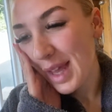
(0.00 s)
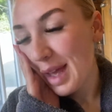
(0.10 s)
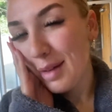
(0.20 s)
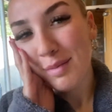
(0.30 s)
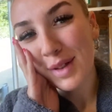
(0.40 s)

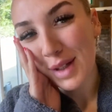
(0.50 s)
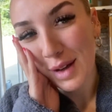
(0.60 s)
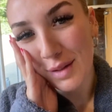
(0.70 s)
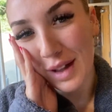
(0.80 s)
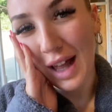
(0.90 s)
I'm so
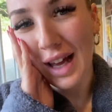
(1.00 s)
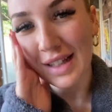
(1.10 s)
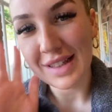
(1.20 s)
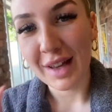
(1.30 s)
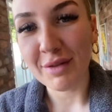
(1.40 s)

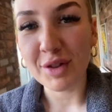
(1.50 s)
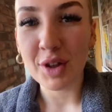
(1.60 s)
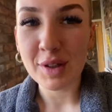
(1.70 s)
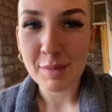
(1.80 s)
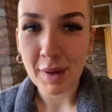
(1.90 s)
relaxed. I've
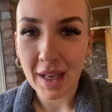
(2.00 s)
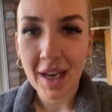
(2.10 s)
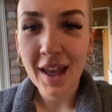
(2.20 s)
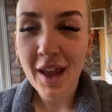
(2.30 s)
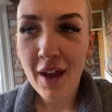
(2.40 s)
just been
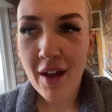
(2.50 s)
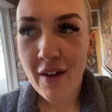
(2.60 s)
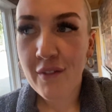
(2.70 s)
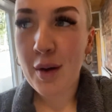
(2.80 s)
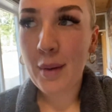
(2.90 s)

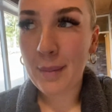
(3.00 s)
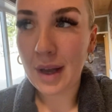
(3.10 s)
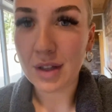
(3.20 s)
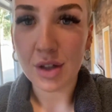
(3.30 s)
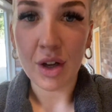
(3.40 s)
for my
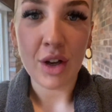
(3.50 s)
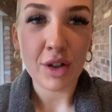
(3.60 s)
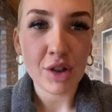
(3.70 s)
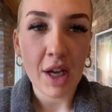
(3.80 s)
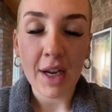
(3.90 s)

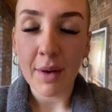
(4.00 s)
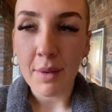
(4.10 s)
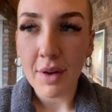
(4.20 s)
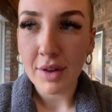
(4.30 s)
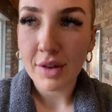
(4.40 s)
massage and it
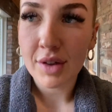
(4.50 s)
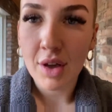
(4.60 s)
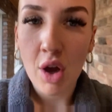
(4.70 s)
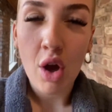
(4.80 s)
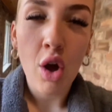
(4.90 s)
was
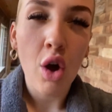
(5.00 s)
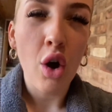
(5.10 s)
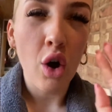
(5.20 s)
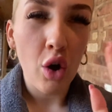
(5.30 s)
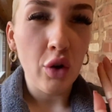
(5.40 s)

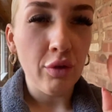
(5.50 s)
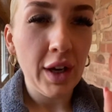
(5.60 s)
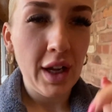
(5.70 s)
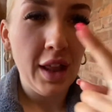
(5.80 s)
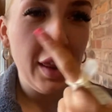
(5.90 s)
unreal.
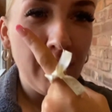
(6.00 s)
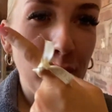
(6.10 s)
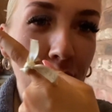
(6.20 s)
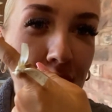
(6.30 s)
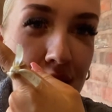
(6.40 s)
And they've
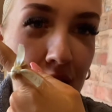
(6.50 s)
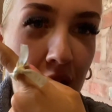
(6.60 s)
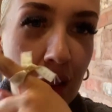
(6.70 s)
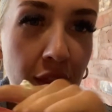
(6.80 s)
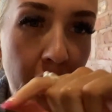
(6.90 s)
put this little
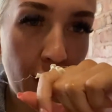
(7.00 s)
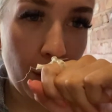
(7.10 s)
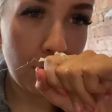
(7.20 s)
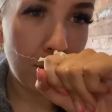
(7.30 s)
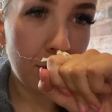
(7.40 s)
thing on.
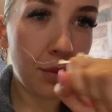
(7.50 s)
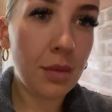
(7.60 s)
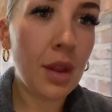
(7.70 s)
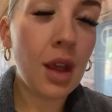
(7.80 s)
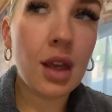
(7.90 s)

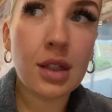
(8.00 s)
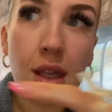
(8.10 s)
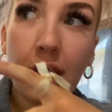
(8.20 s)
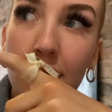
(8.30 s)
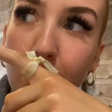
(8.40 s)
It's
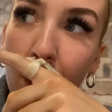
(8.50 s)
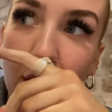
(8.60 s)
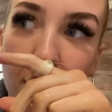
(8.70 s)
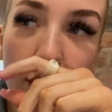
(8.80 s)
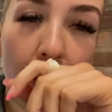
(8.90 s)
like
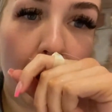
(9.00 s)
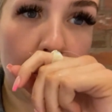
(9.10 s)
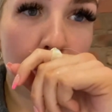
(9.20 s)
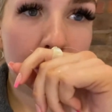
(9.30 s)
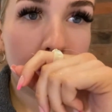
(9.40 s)
smells of like
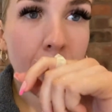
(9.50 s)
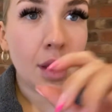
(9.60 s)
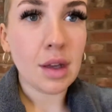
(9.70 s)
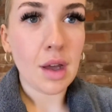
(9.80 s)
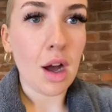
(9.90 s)

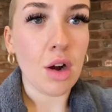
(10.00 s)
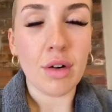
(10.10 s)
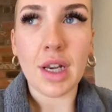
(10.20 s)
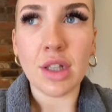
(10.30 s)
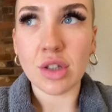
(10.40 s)

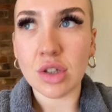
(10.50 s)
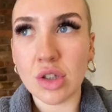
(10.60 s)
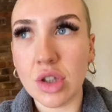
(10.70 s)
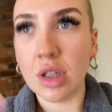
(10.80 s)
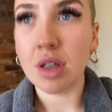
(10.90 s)

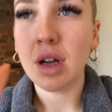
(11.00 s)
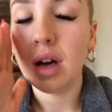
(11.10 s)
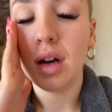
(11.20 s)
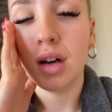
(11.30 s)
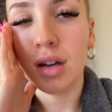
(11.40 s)
orange.
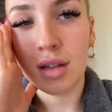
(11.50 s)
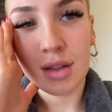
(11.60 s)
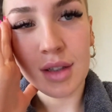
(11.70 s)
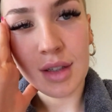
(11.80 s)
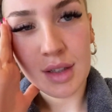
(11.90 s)
Oh.
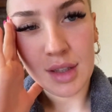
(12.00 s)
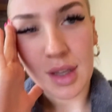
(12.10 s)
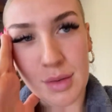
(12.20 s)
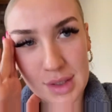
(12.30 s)
That was